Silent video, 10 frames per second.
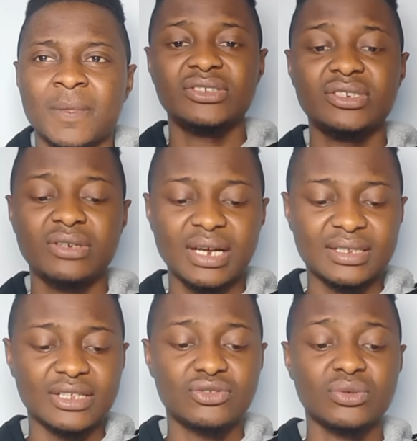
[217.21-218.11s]
She
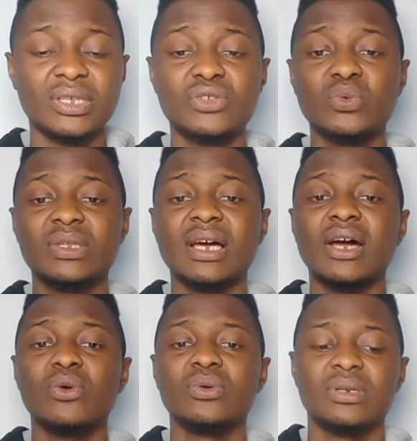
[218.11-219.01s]
reacted to this with
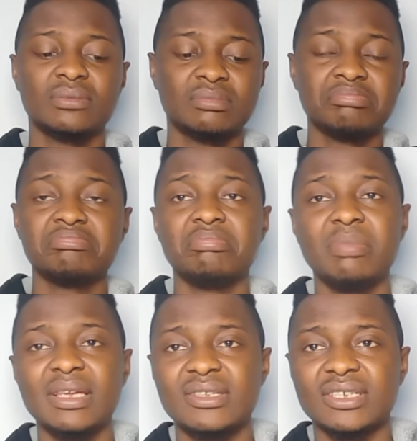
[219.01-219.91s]
her own
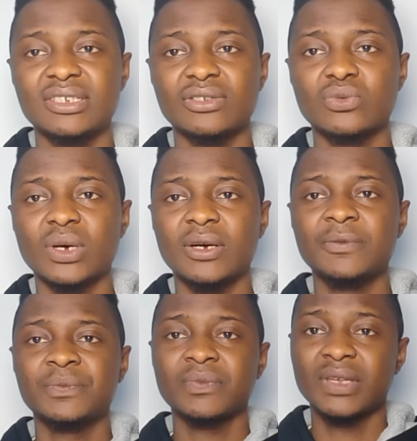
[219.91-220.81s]
message as
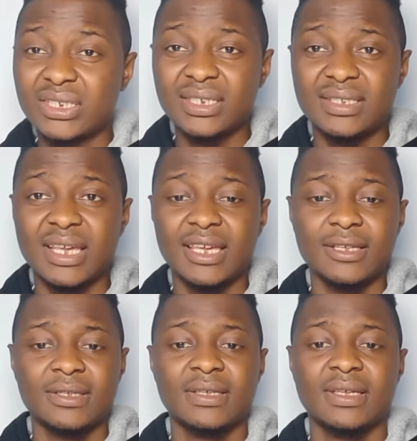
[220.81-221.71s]
well. What did she say?